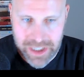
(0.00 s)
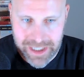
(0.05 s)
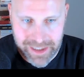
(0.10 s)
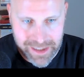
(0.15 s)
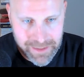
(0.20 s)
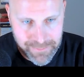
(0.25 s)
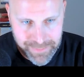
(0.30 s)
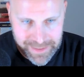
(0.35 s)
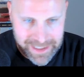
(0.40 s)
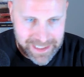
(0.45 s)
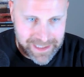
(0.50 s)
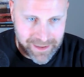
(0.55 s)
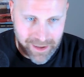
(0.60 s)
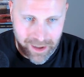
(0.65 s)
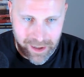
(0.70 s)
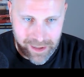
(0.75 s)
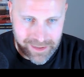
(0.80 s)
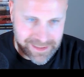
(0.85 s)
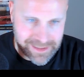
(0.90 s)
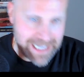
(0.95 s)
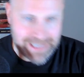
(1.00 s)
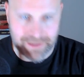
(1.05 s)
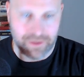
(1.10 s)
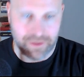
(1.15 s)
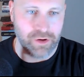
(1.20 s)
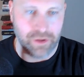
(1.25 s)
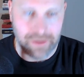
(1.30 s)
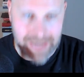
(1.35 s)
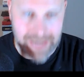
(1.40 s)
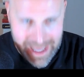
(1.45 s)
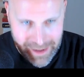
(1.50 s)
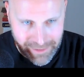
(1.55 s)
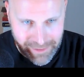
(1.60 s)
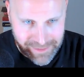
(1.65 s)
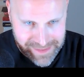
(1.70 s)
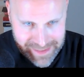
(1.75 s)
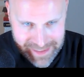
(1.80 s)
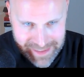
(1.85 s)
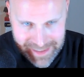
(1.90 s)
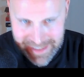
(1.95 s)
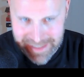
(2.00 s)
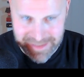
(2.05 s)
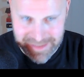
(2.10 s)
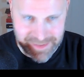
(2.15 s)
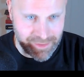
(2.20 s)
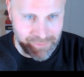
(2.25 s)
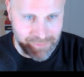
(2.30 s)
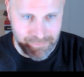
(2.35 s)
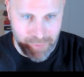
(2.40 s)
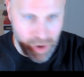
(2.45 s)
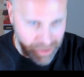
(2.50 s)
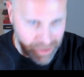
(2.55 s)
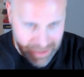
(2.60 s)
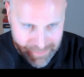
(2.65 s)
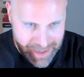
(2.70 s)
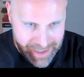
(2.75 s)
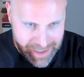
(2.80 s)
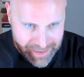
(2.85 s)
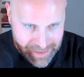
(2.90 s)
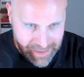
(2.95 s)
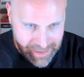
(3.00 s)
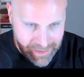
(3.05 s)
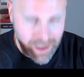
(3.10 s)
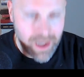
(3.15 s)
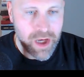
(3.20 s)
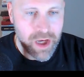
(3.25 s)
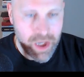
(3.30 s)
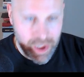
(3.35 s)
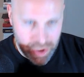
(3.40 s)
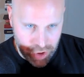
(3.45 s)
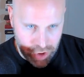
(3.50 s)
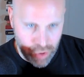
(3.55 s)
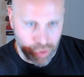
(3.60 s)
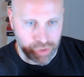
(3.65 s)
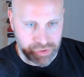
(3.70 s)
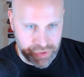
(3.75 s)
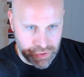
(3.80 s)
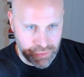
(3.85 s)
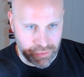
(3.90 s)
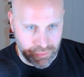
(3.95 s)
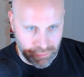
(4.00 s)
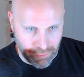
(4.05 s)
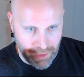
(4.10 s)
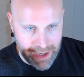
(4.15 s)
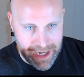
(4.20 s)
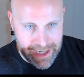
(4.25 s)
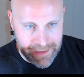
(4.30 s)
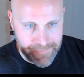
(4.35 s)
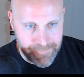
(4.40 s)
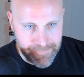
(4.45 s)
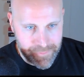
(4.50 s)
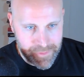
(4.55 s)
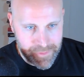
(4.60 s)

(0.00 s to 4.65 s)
try to compete on technical analysis or market making, you'll do great.